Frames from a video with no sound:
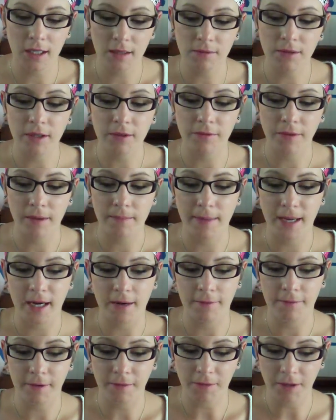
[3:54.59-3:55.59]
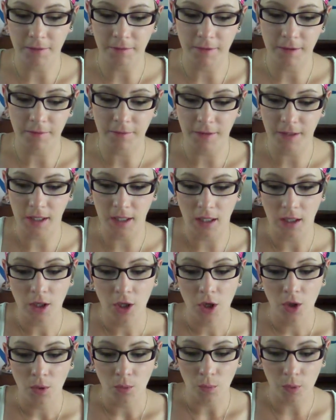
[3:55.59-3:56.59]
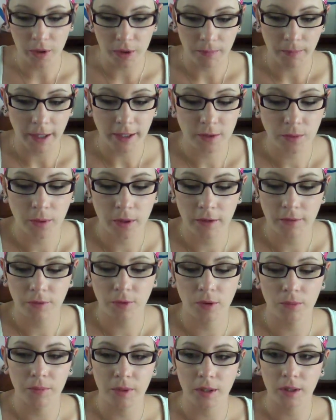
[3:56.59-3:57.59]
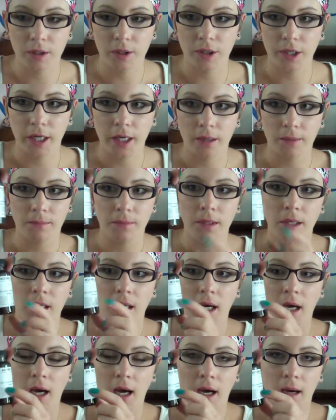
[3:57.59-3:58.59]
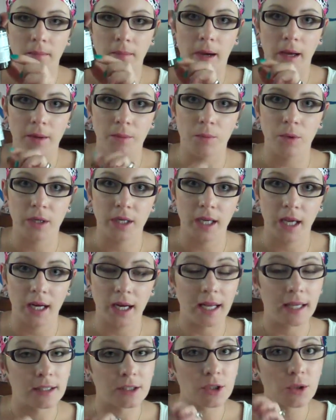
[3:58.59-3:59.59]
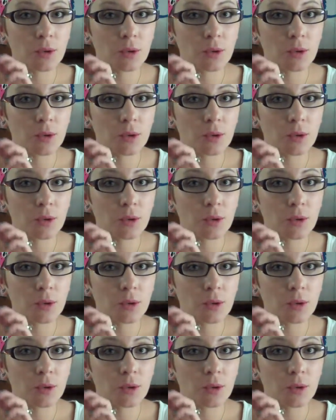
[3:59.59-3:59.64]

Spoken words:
Even if I made a 50-50 with my 24 milligram, I would get a